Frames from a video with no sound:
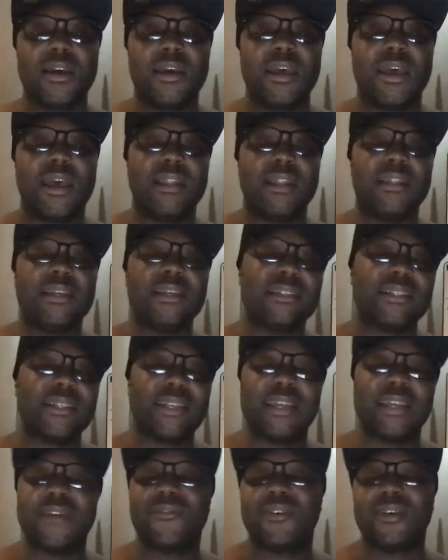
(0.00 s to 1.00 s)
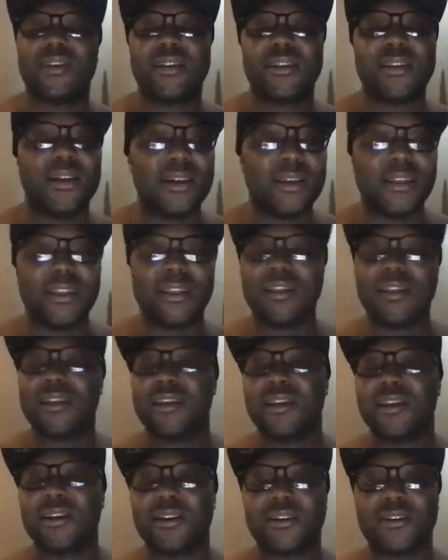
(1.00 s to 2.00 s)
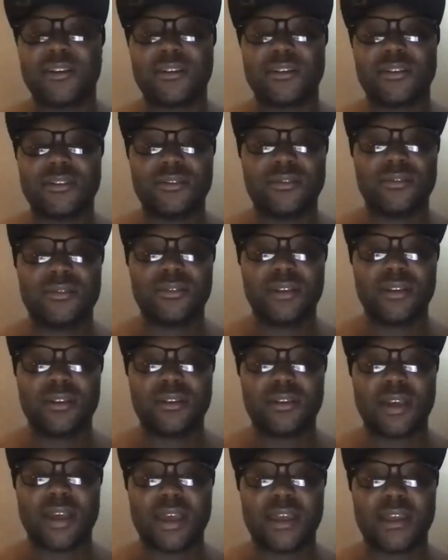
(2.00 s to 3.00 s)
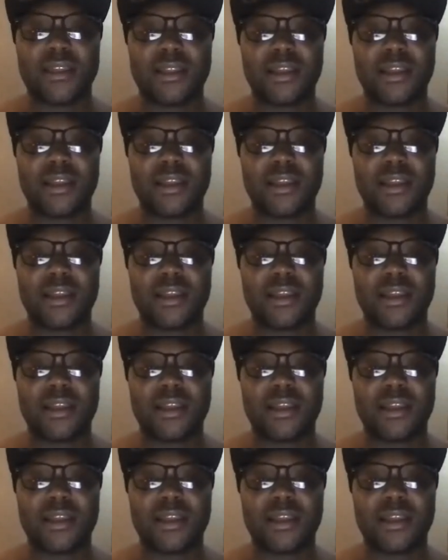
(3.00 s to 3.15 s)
At least give it a year or two, okay?